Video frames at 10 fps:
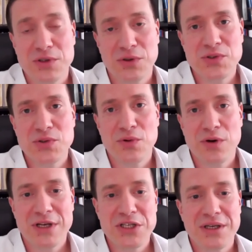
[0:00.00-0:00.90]
those who are
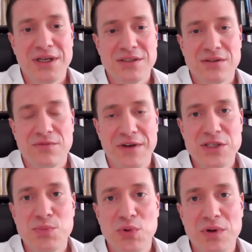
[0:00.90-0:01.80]
watching us on
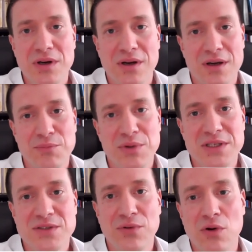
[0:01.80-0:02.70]
Facebook.
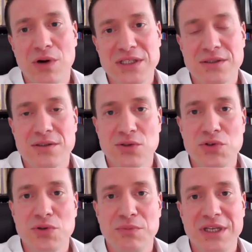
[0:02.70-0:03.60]
Please follow us on
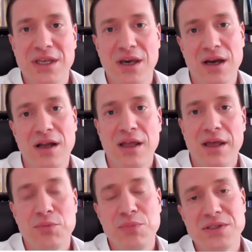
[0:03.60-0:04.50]
social media,
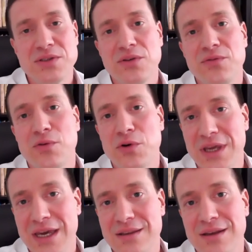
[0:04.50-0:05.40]
and please don't
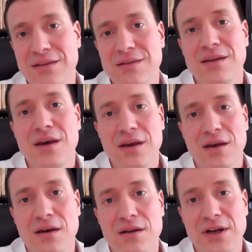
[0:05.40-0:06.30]
forget that
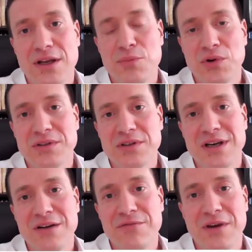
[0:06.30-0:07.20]
Drug Reporter
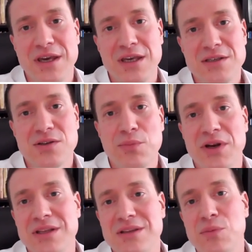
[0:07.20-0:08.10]
Café is
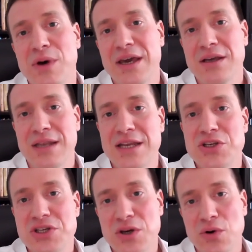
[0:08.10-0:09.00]
operated by an
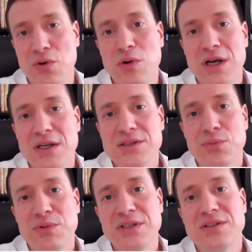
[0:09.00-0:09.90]
NGO. So
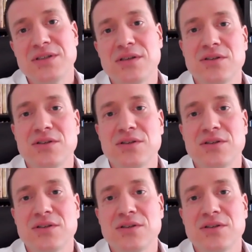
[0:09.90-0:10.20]
please